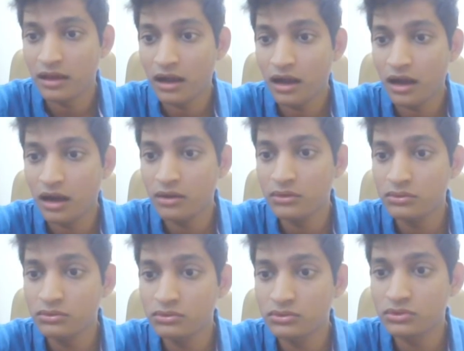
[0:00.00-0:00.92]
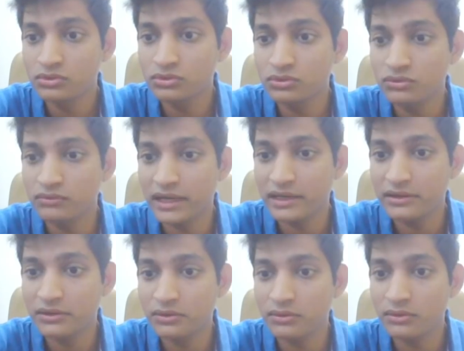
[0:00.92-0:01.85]
how to
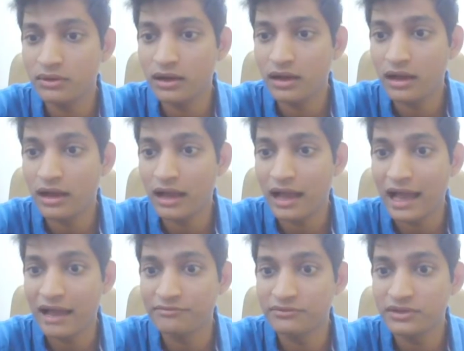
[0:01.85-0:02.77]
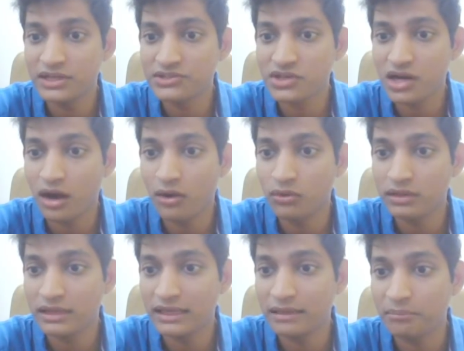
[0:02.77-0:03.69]
when to average
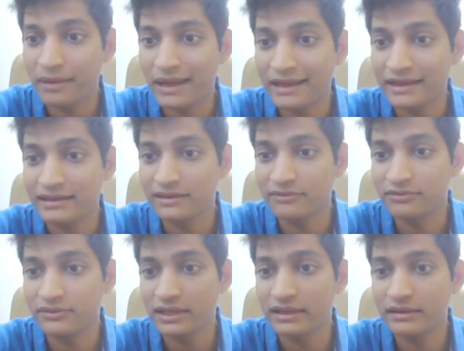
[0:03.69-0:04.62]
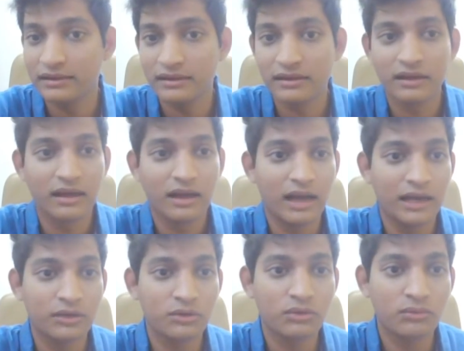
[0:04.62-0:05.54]
out in Bank Nifty?
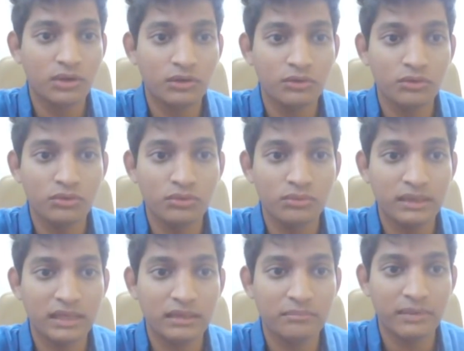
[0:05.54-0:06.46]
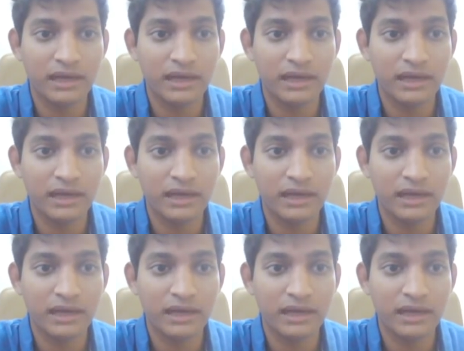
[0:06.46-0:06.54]
I don't know what you mean